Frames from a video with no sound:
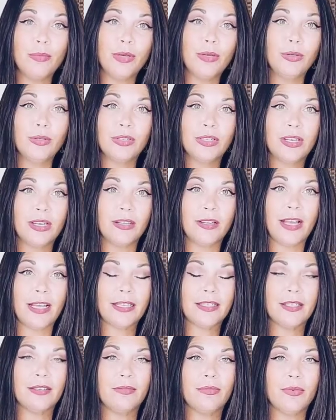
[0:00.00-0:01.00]
moon
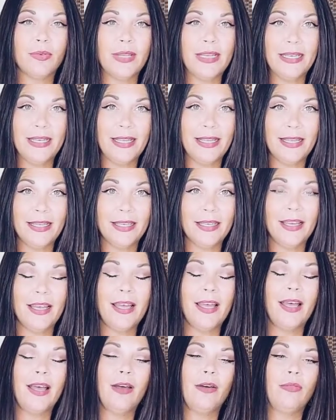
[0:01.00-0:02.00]
collective reading
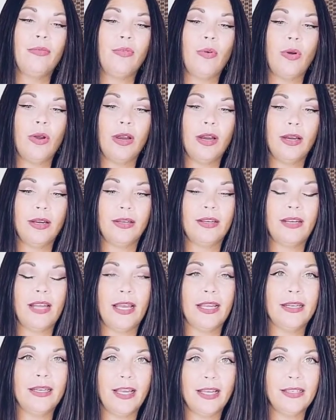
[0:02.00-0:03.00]
for
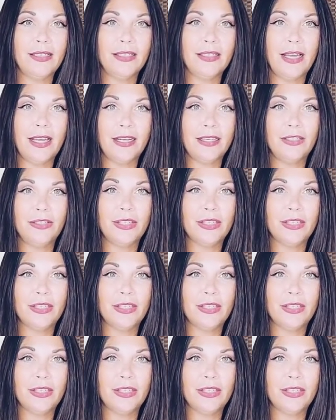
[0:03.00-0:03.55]
$9.99.